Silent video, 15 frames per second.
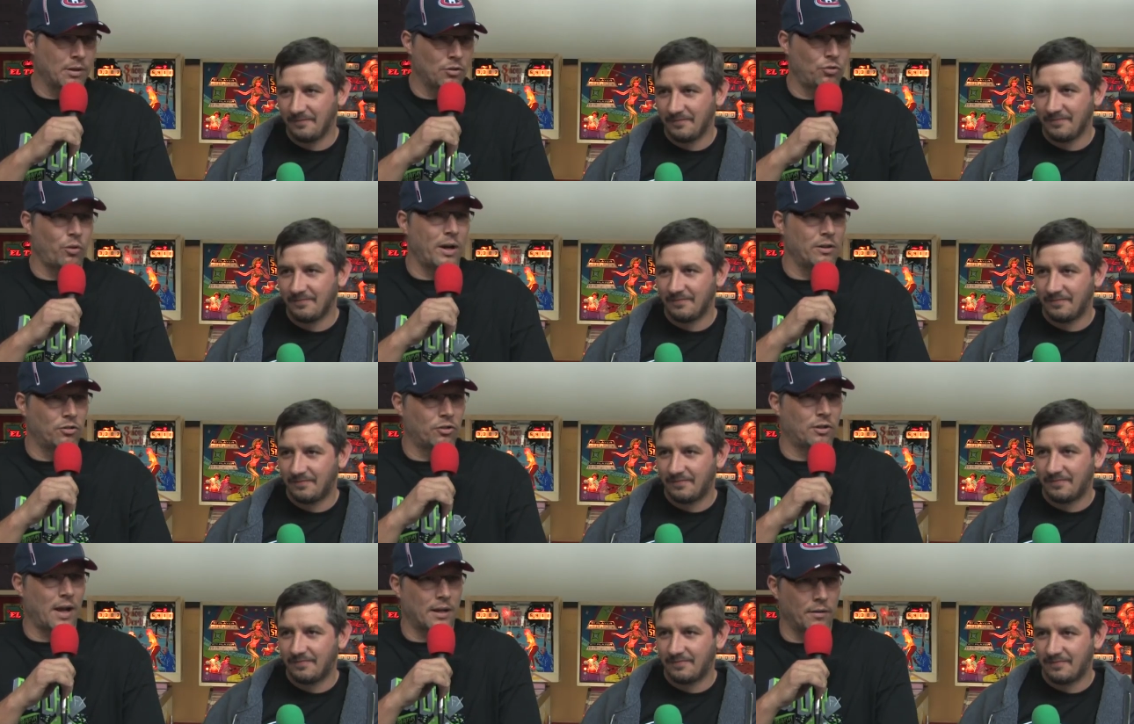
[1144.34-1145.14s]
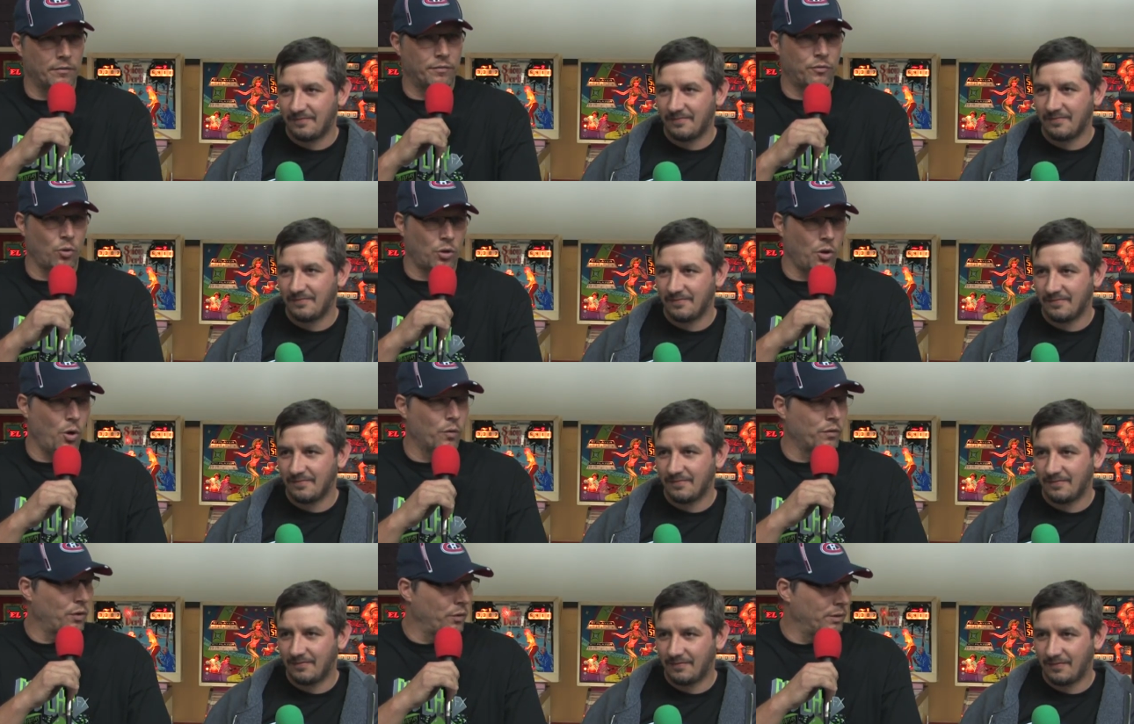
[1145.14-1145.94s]
Speaker 1: constraints kind of took
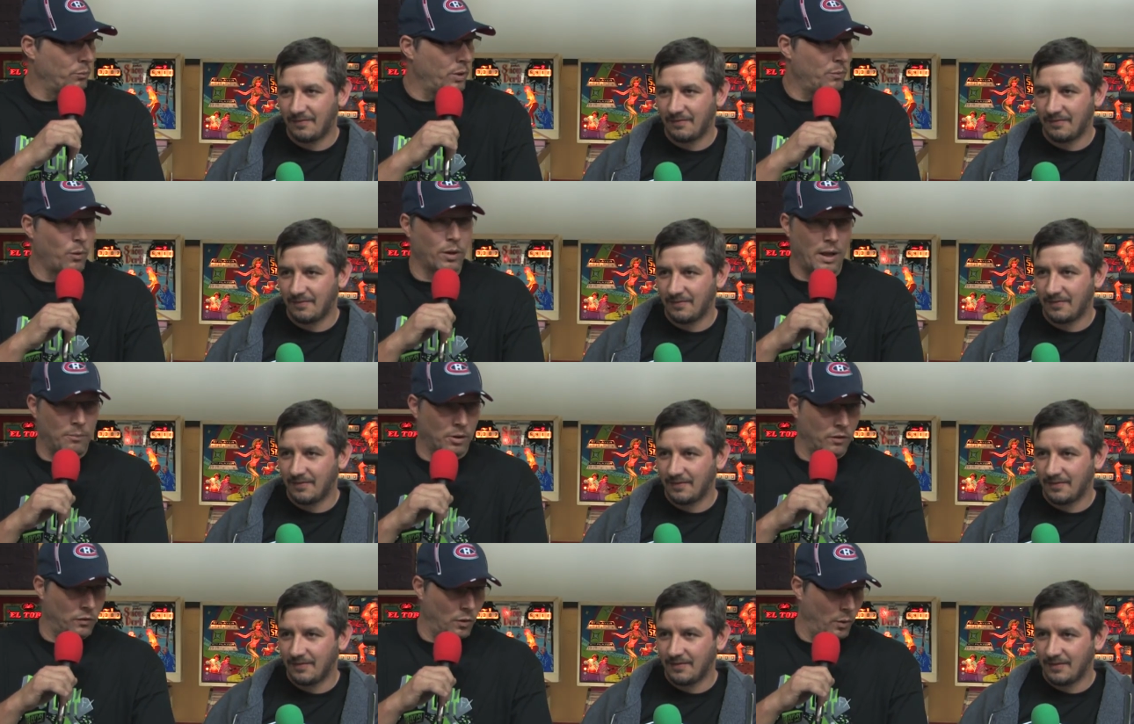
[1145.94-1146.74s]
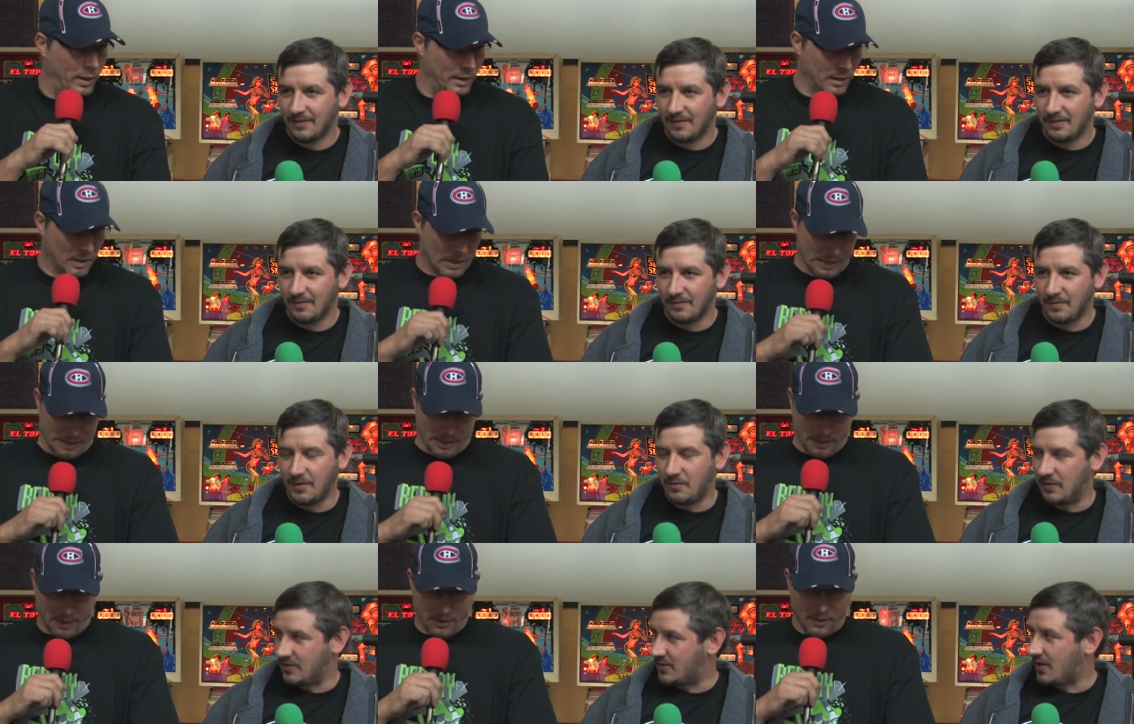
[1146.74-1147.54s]
over, and we weren't able to do it.
Speaker 2: We
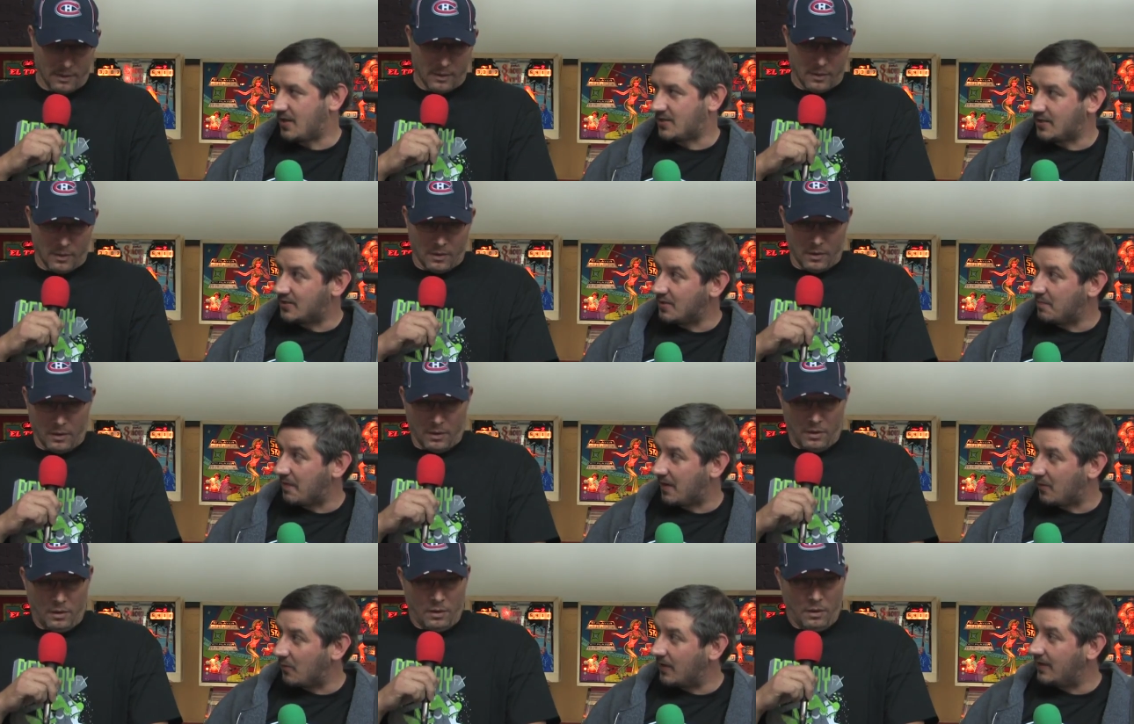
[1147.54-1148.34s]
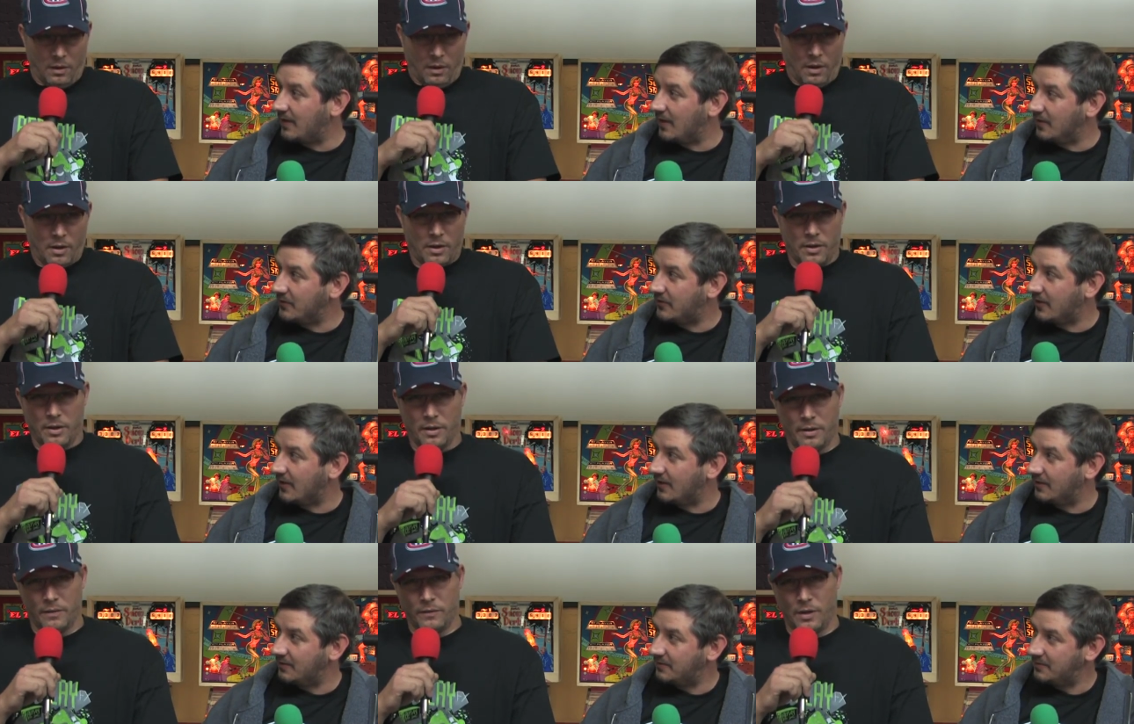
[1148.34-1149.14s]
didn't want Josh to jump out a window. So